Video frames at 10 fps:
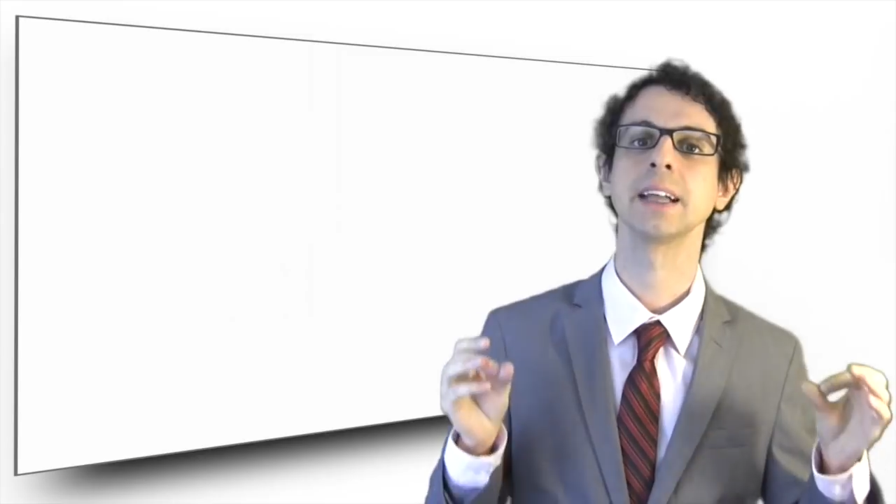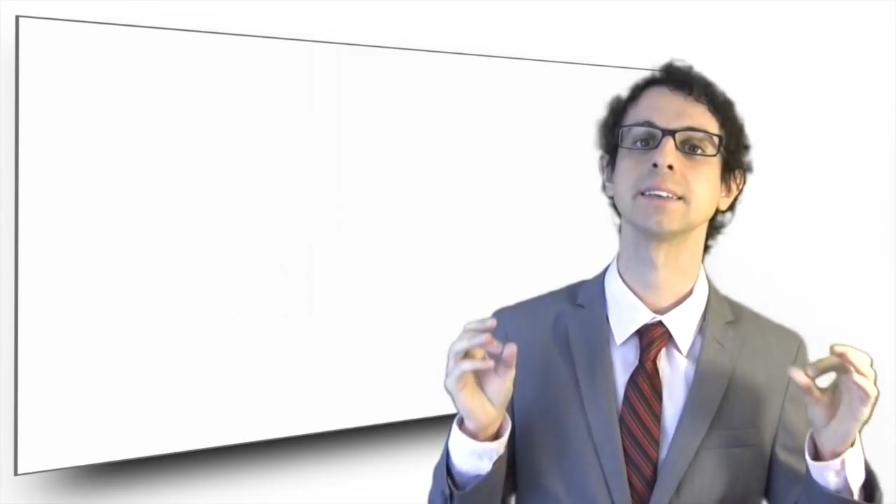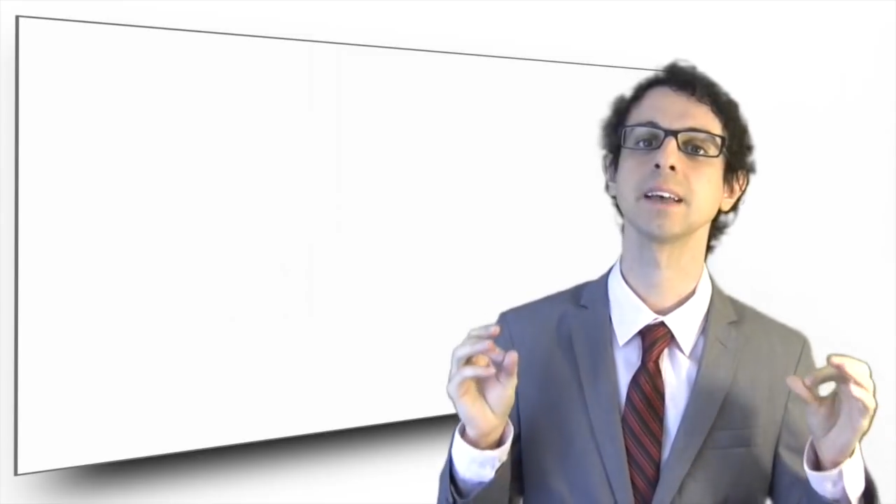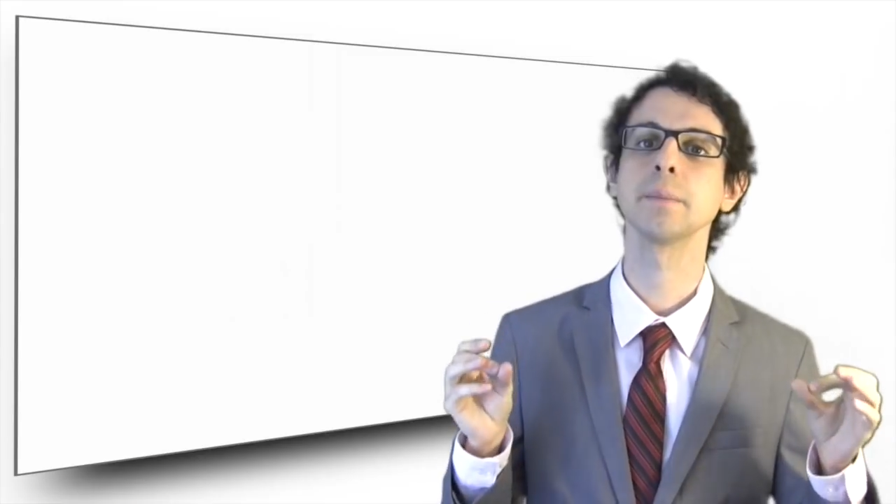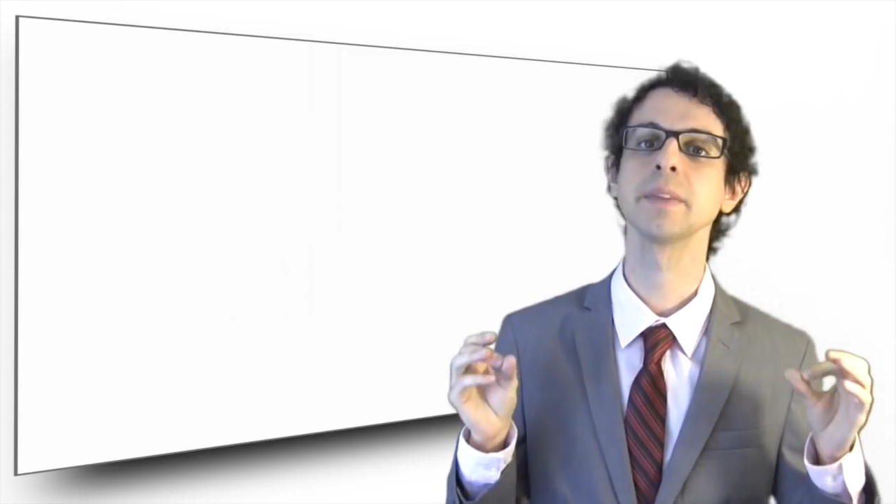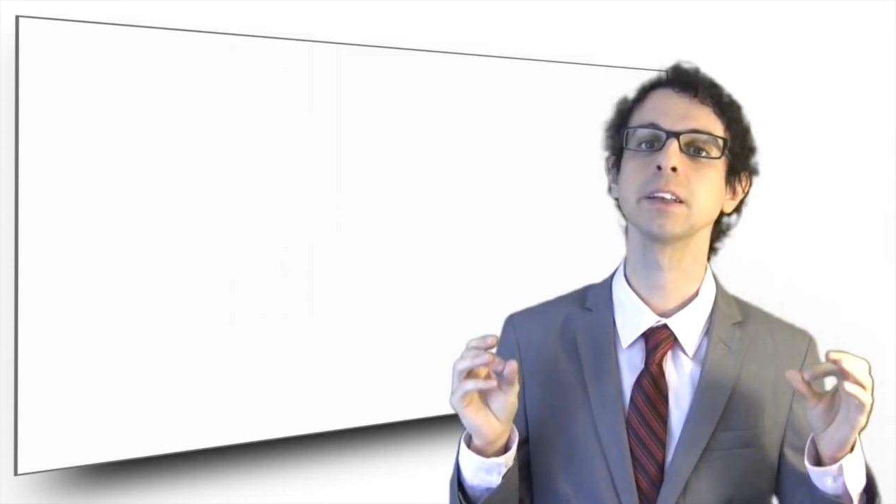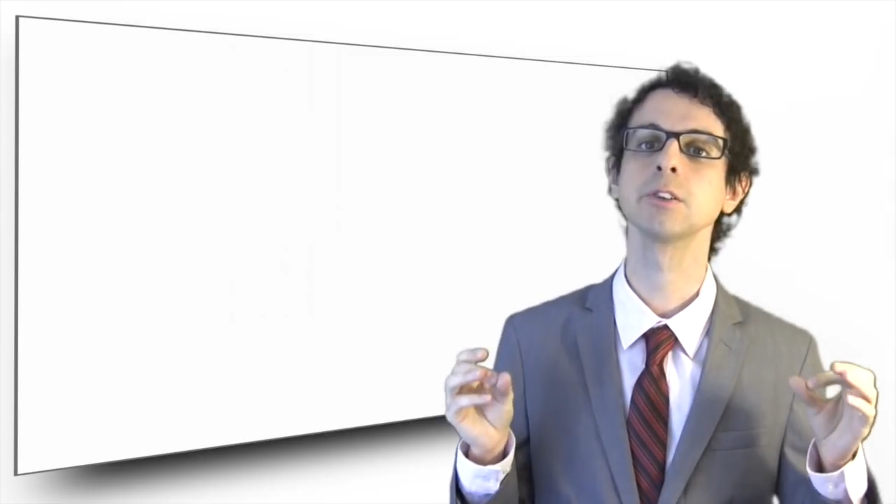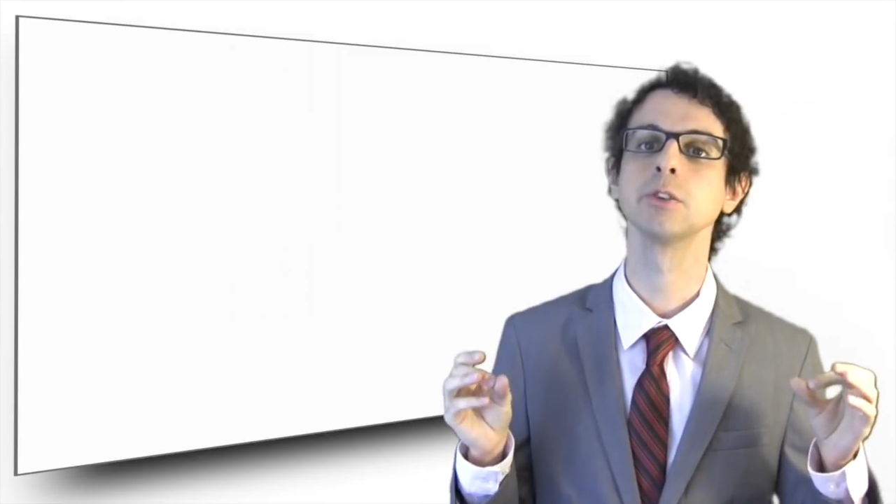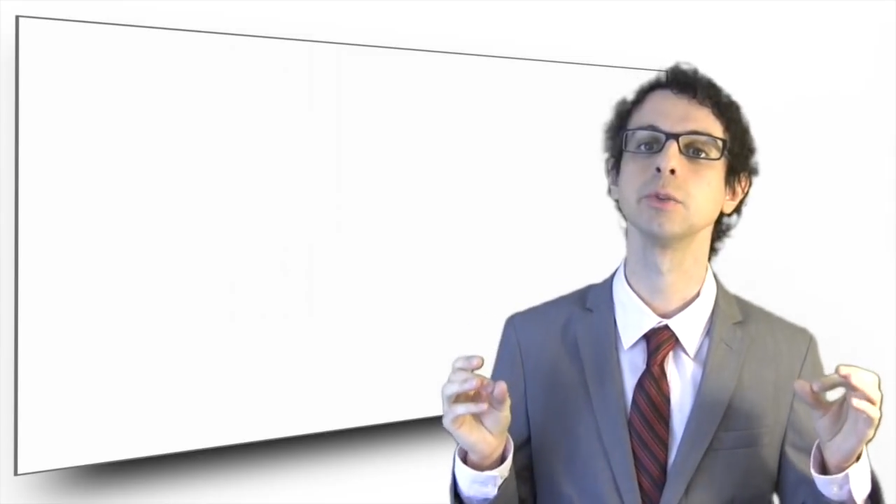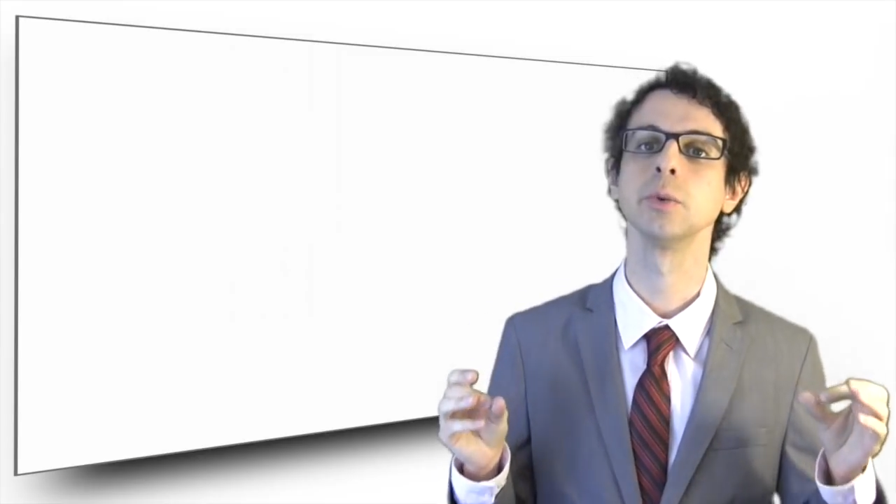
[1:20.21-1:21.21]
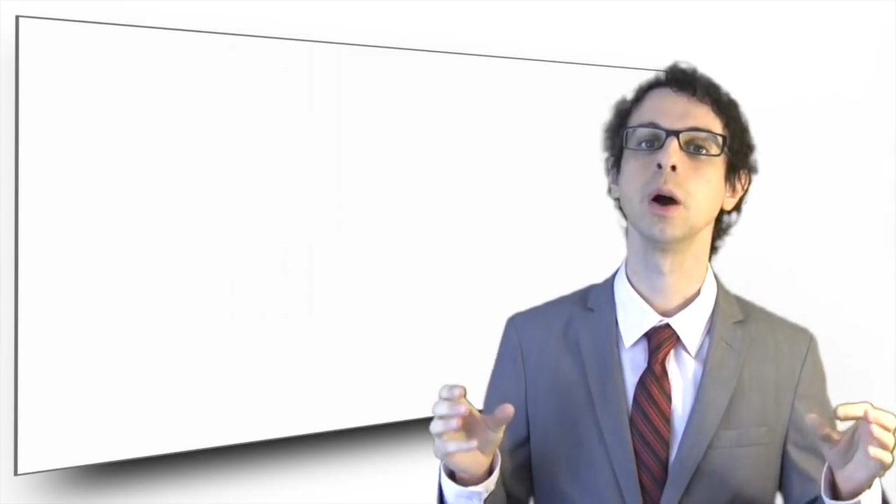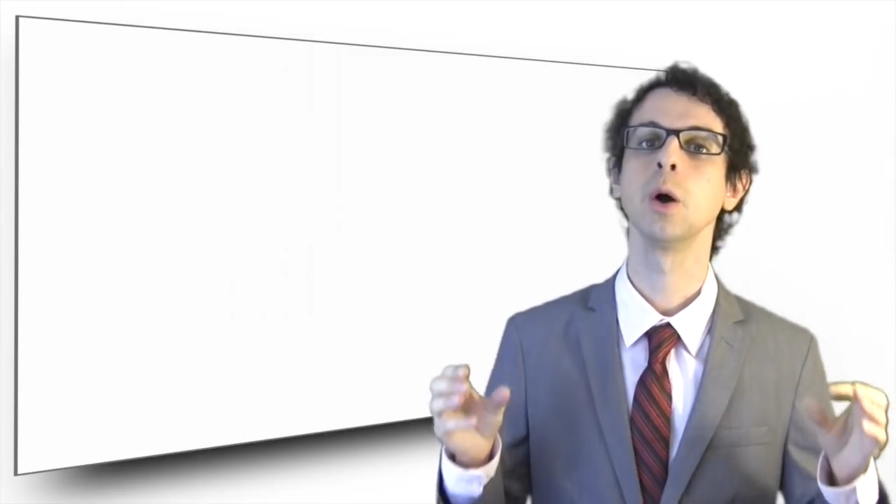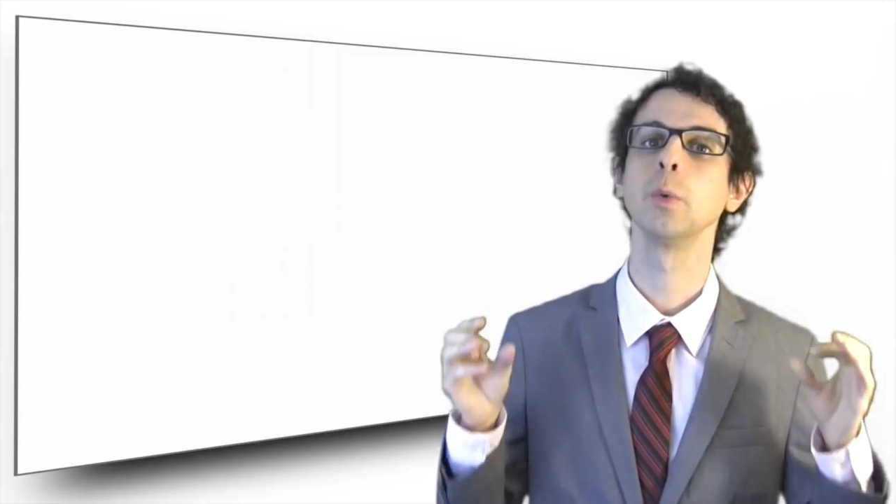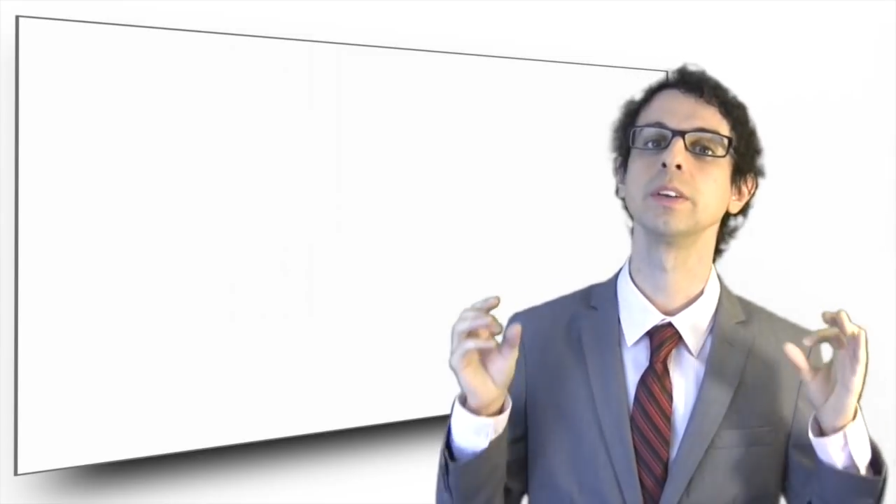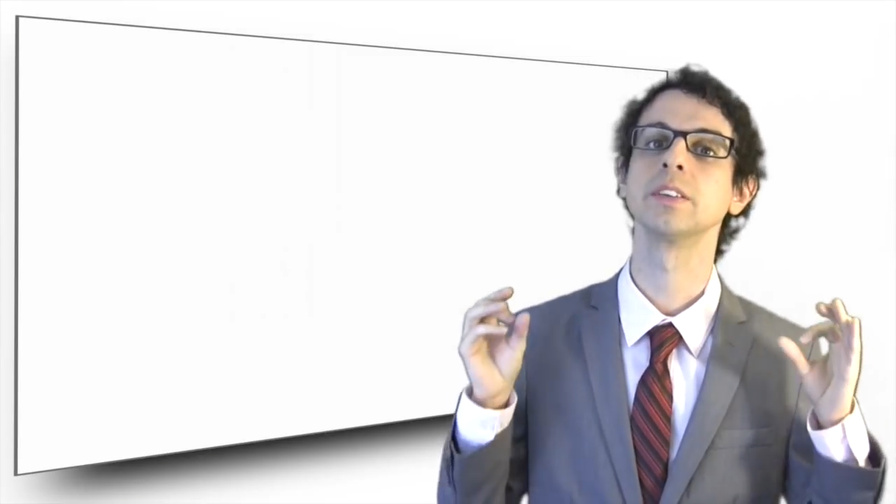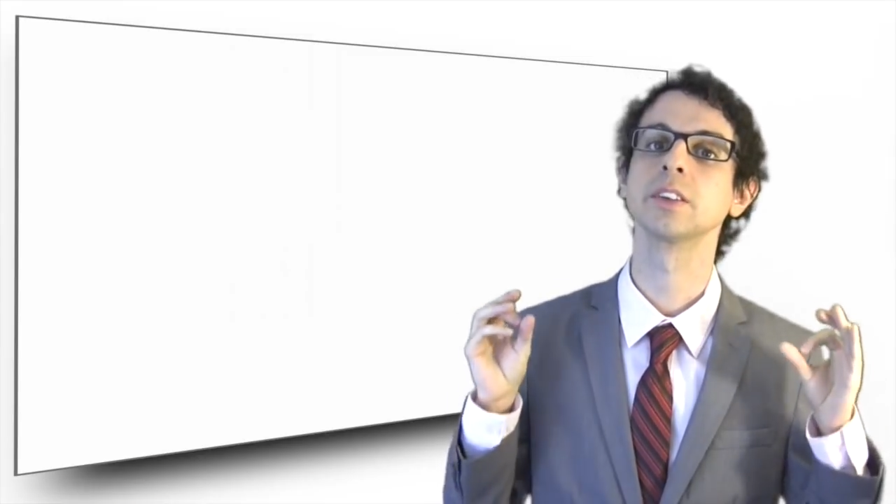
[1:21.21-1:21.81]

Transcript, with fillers: had something to do with